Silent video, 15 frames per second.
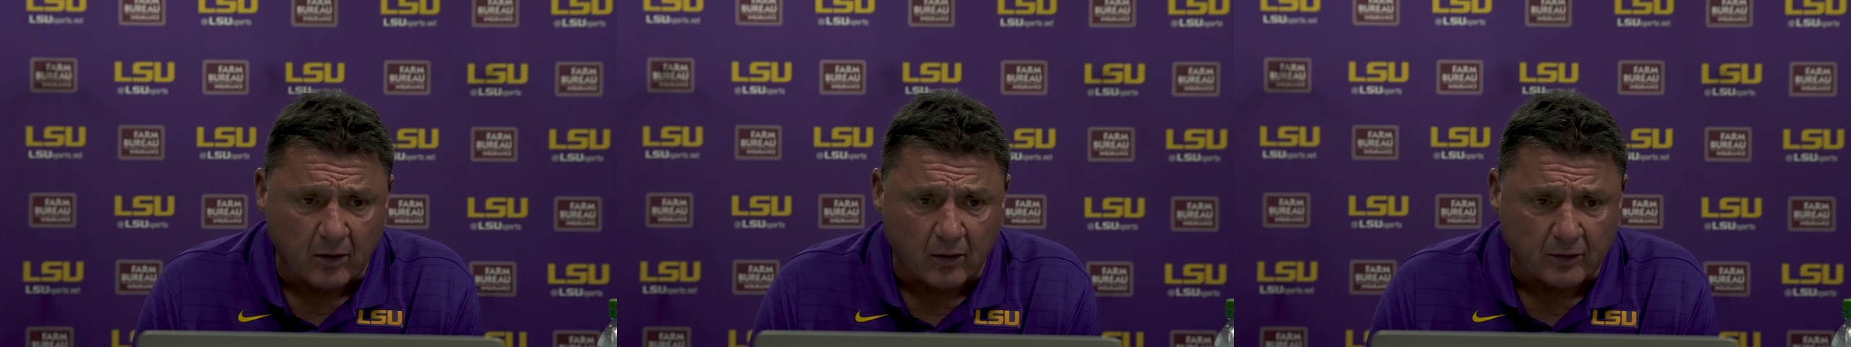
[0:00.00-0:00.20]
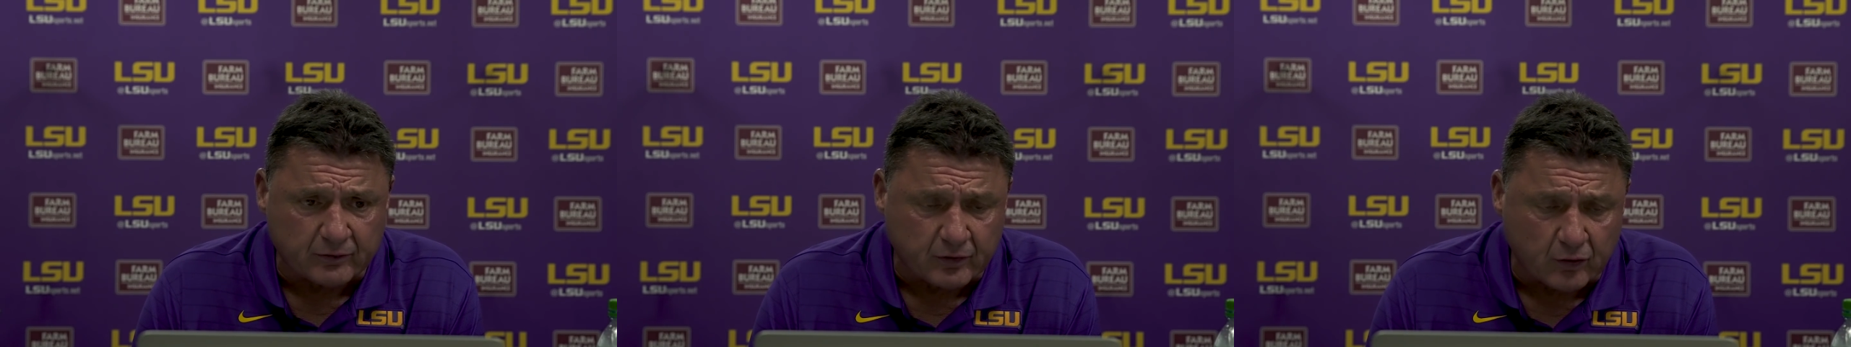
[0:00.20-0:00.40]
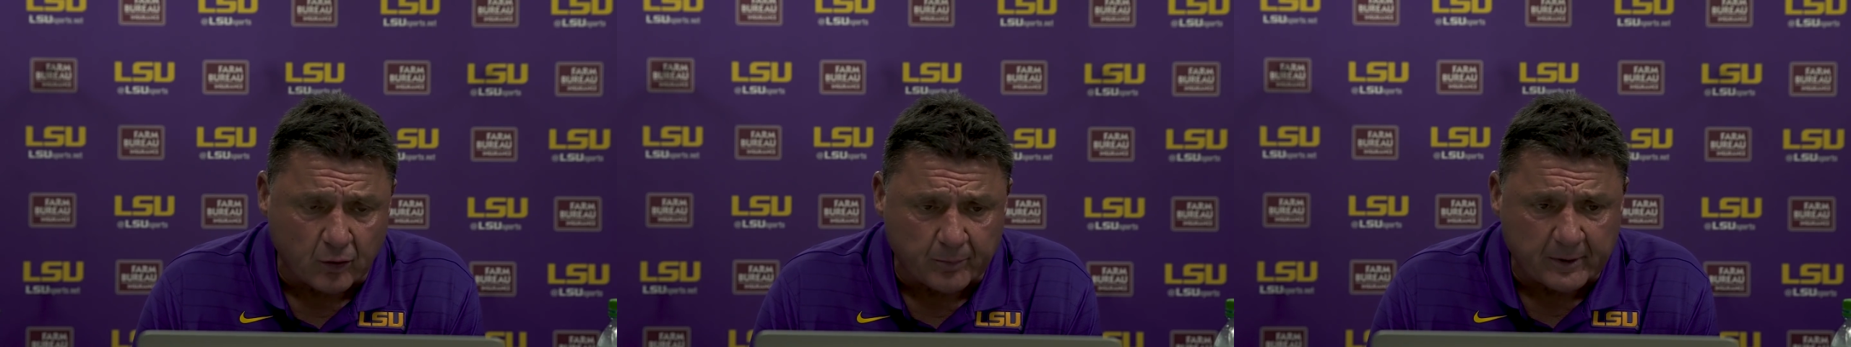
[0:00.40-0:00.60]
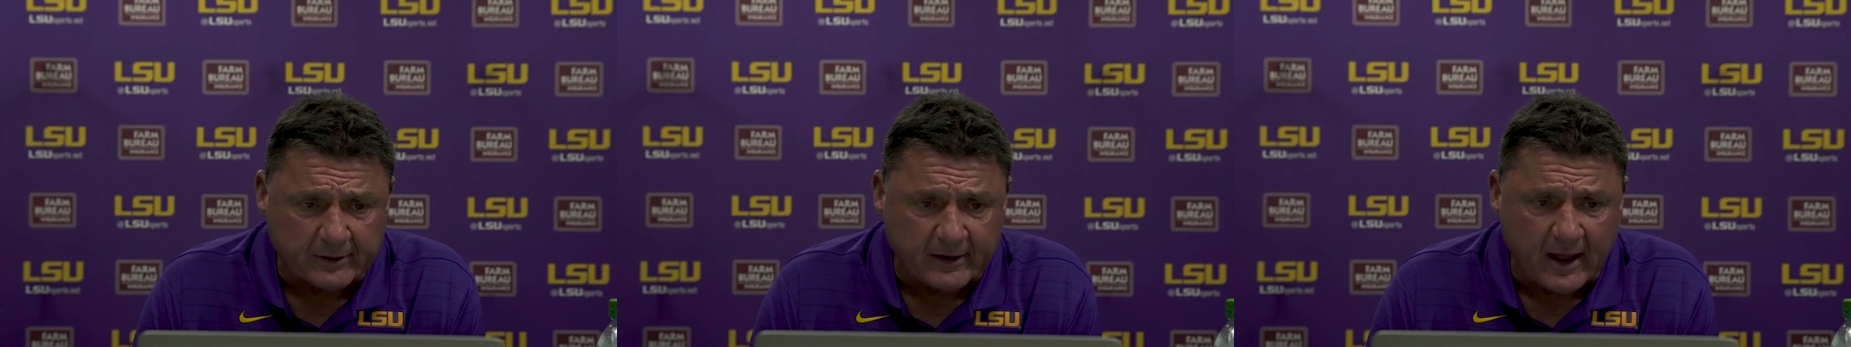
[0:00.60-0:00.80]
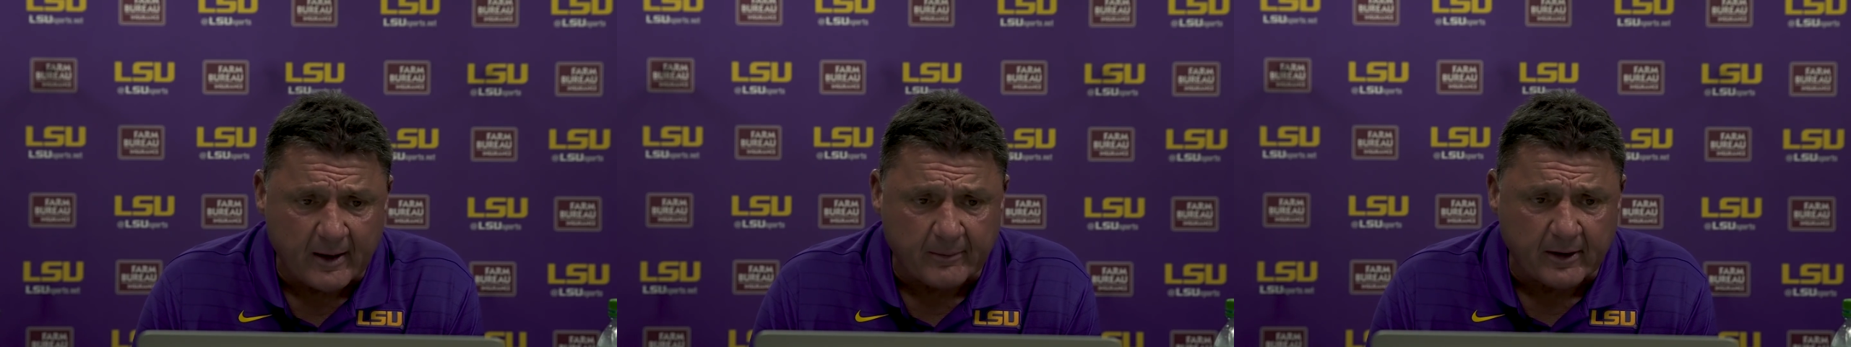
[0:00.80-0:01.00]
or it's an open
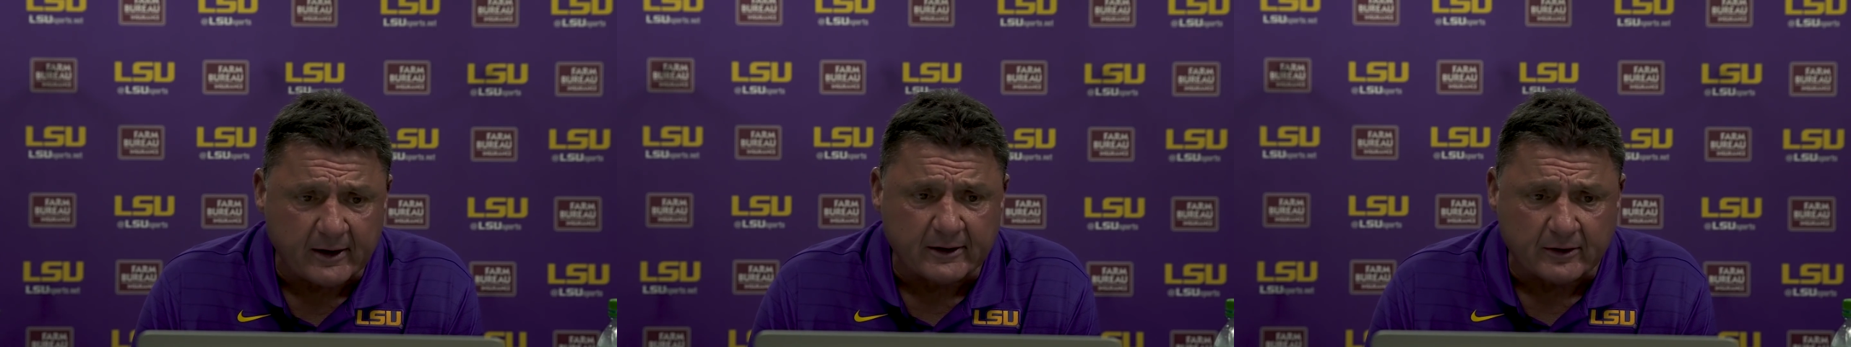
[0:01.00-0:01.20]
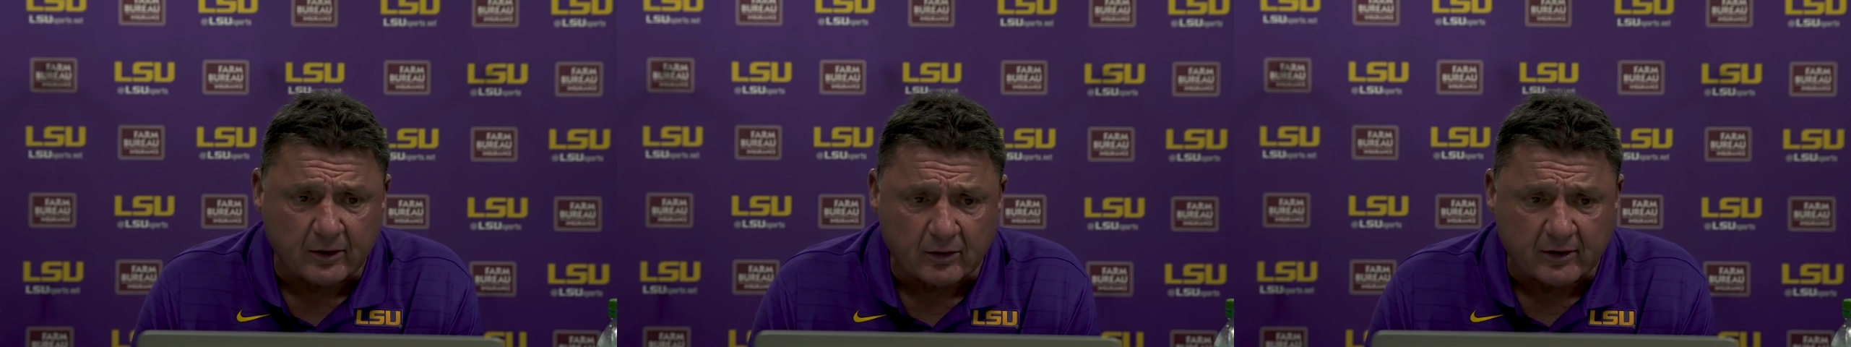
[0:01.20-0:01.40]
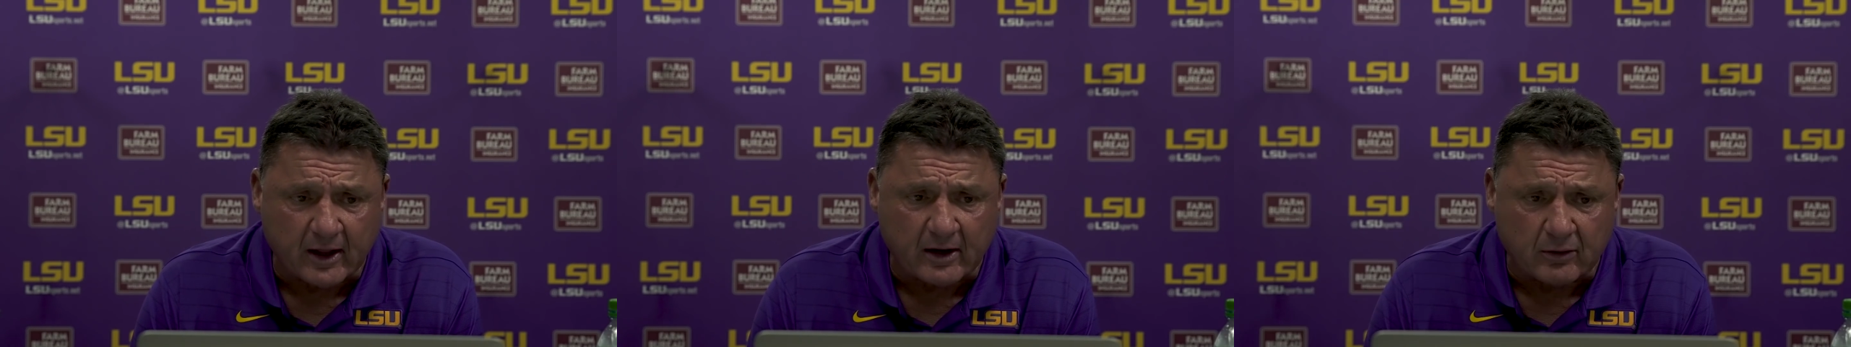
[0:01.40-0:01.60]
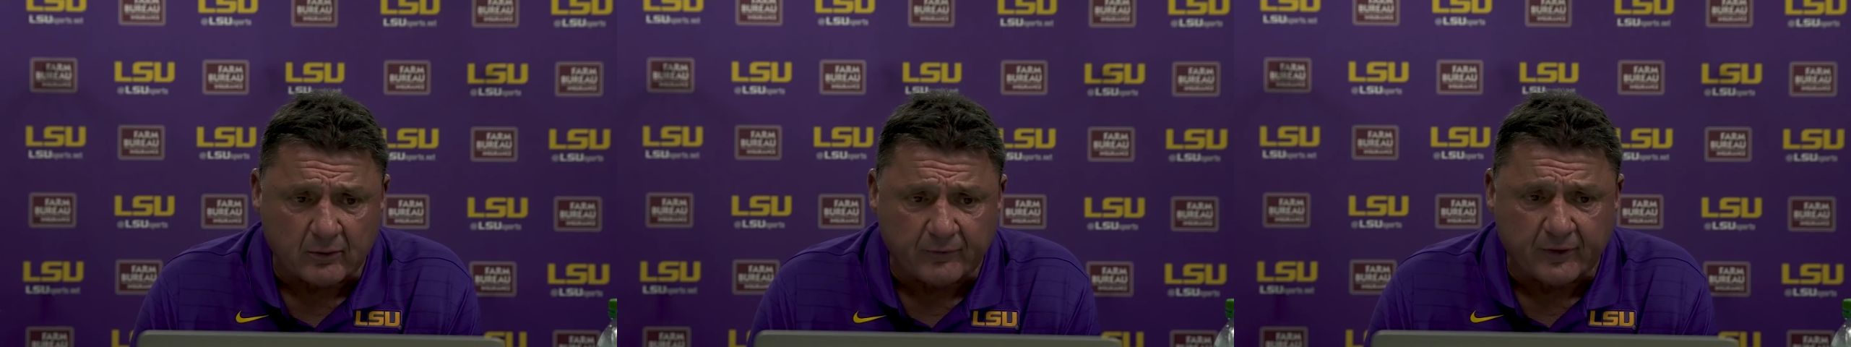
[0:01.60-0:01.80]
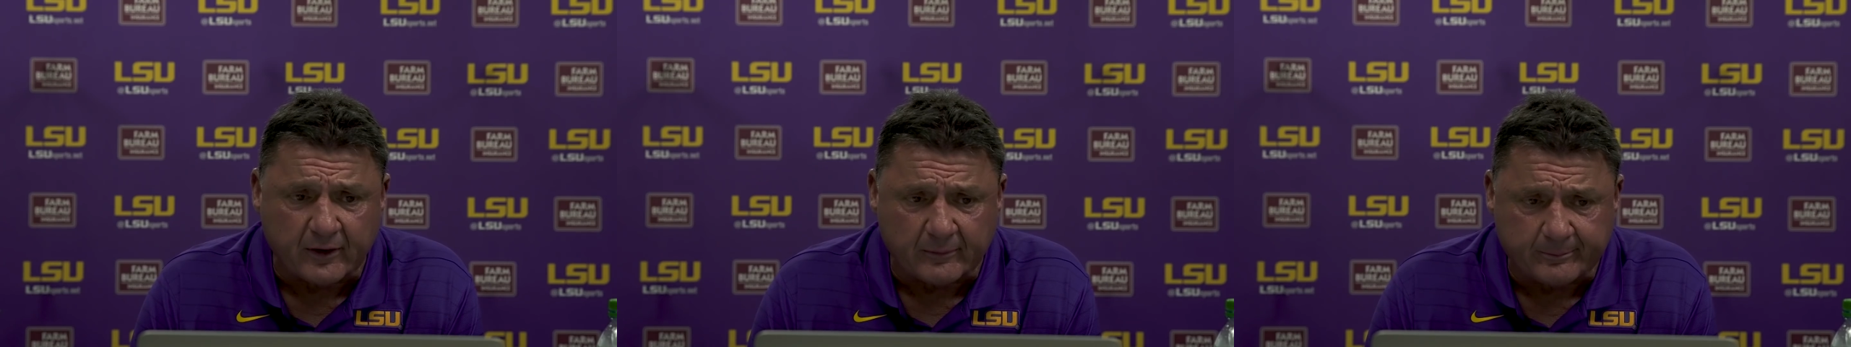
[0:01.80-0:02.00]
gap, I need to look at it
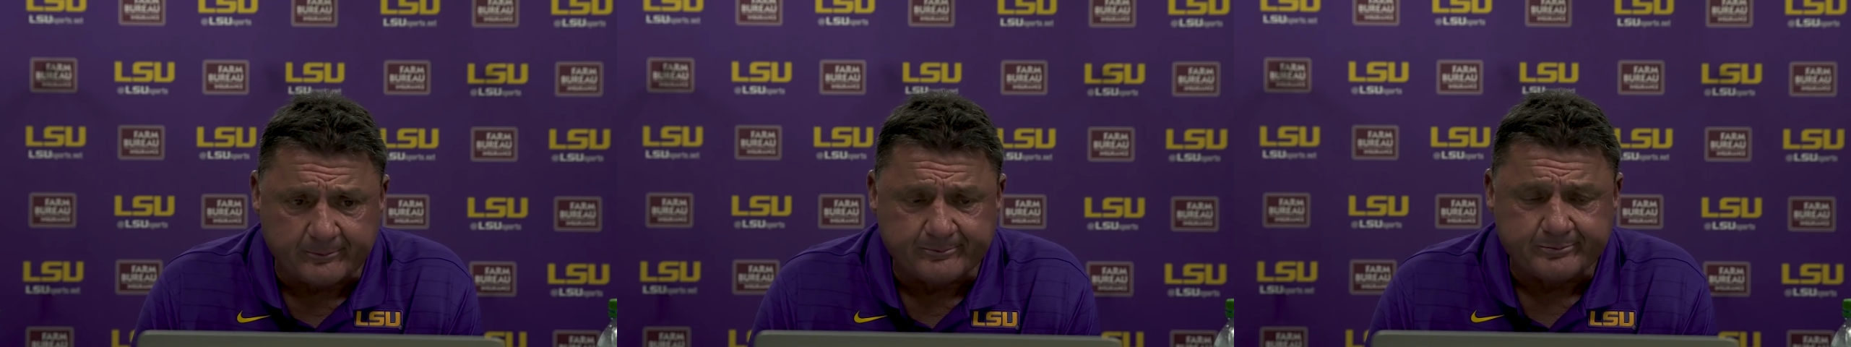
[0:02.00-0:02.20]
on film.